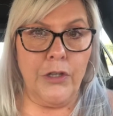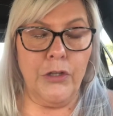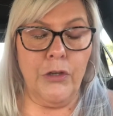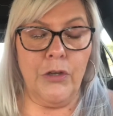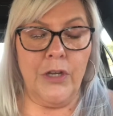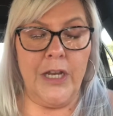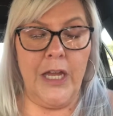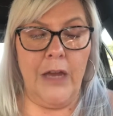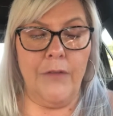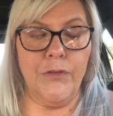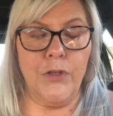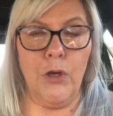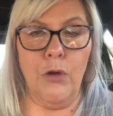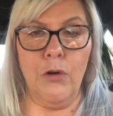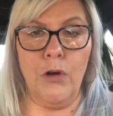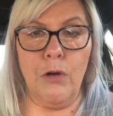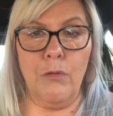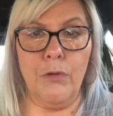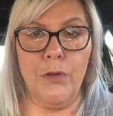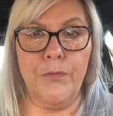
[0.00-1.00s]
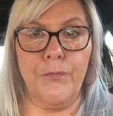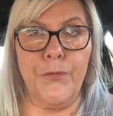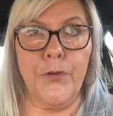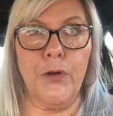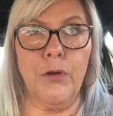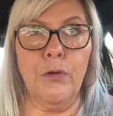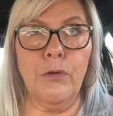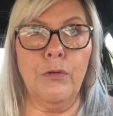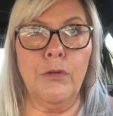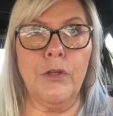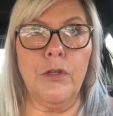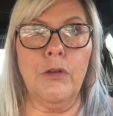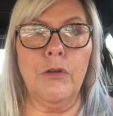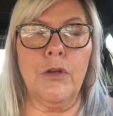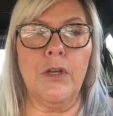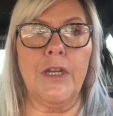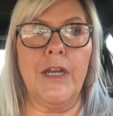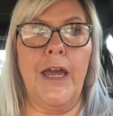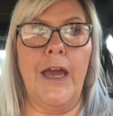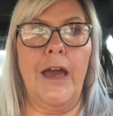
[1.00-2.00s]
You can have yogurt with fruit. You
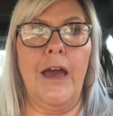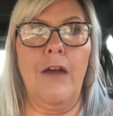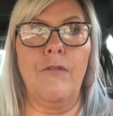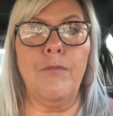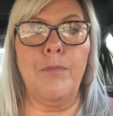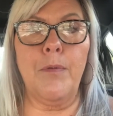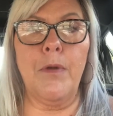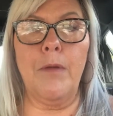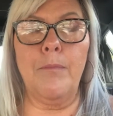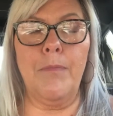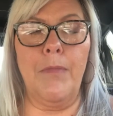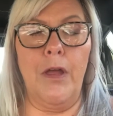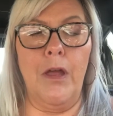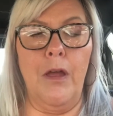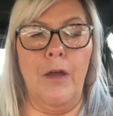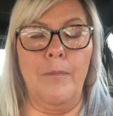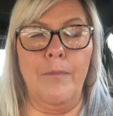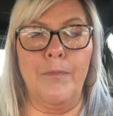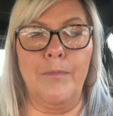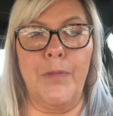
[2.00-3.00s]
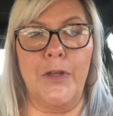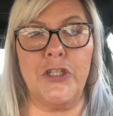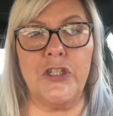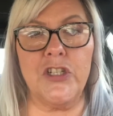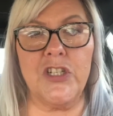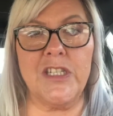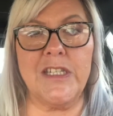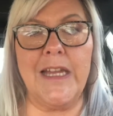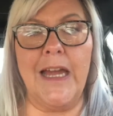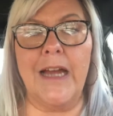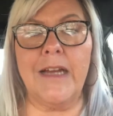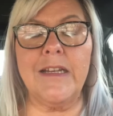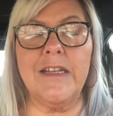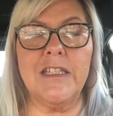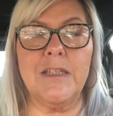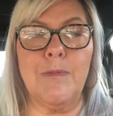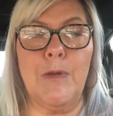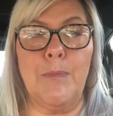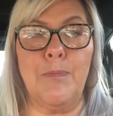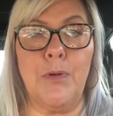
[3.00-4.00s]
can have, but your snack
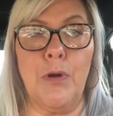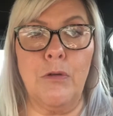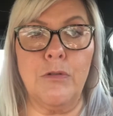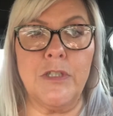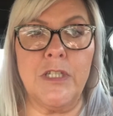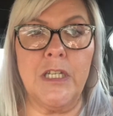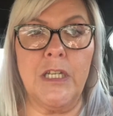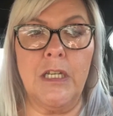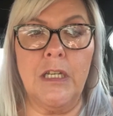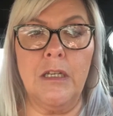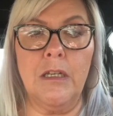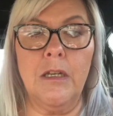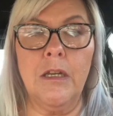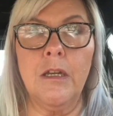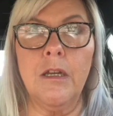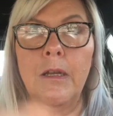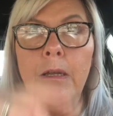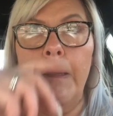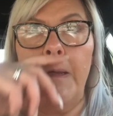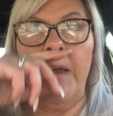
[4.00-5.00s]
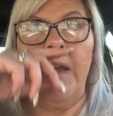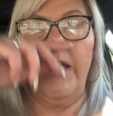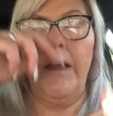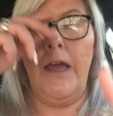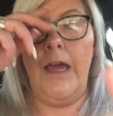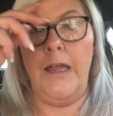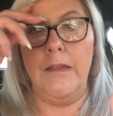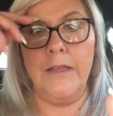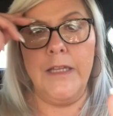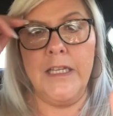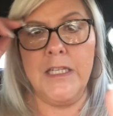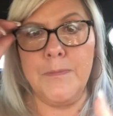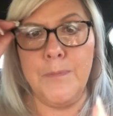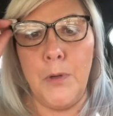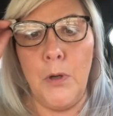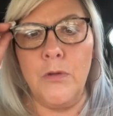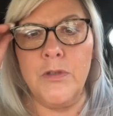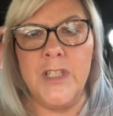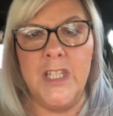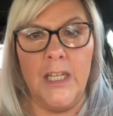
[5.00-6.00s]
needs to be protein, at least
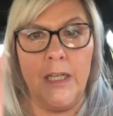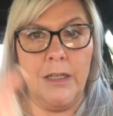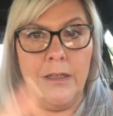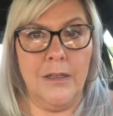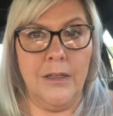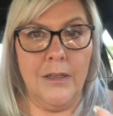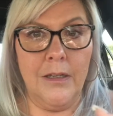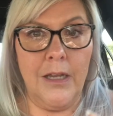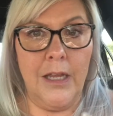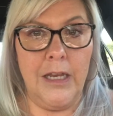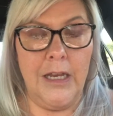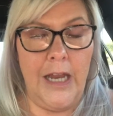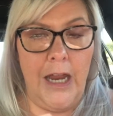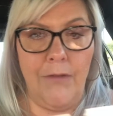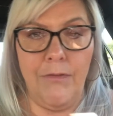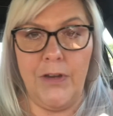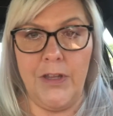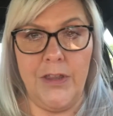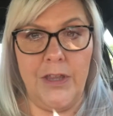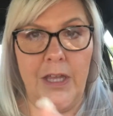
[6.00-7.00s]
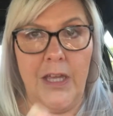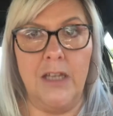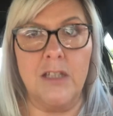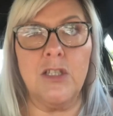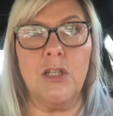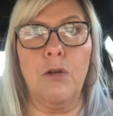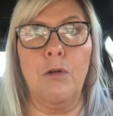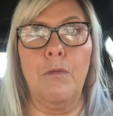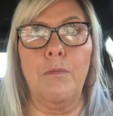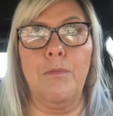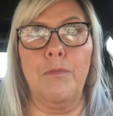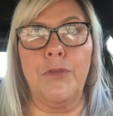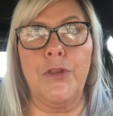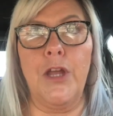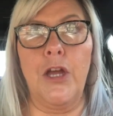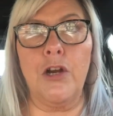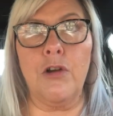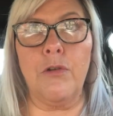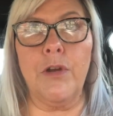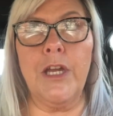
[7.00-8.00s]
protein in everything. So
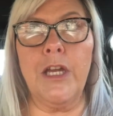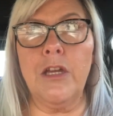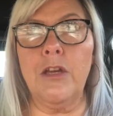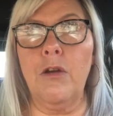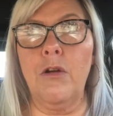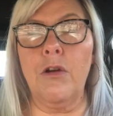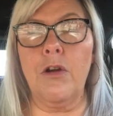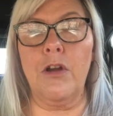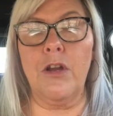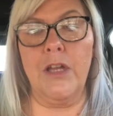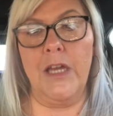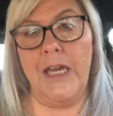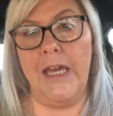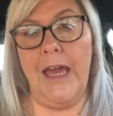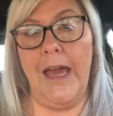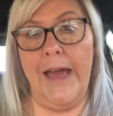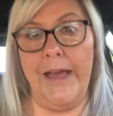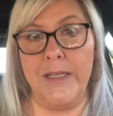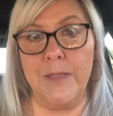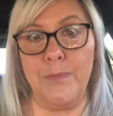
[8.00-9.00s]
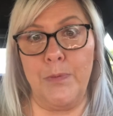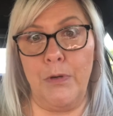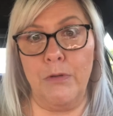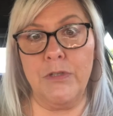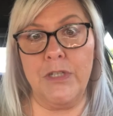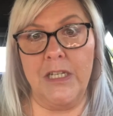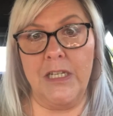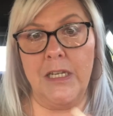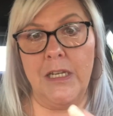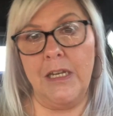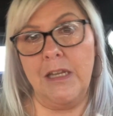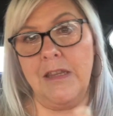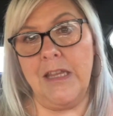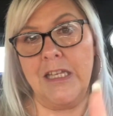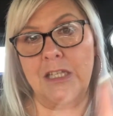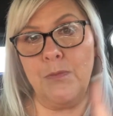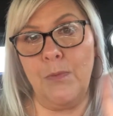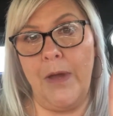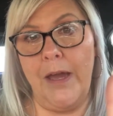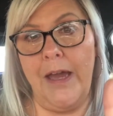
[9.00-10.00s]
a Greek yogurt, it has protein in it.
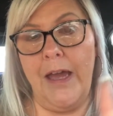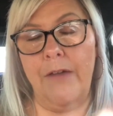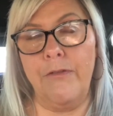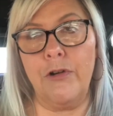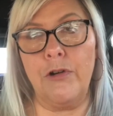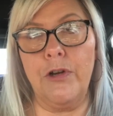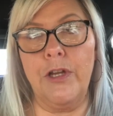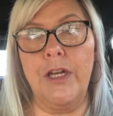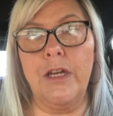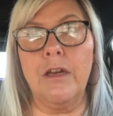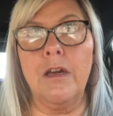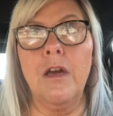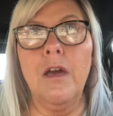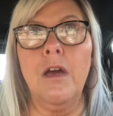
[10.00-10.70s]
That's why I have Greek.